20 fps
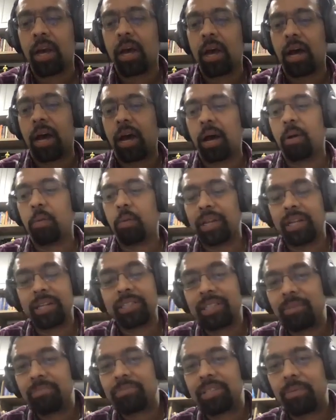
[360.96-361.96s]
whether
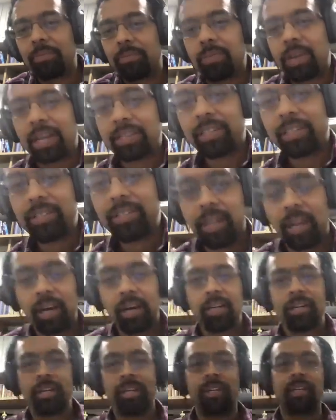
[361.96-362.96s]
some lessons
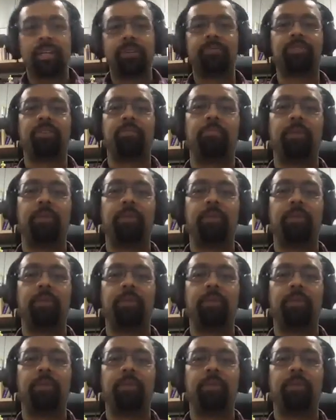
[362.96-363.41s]
learned in terms of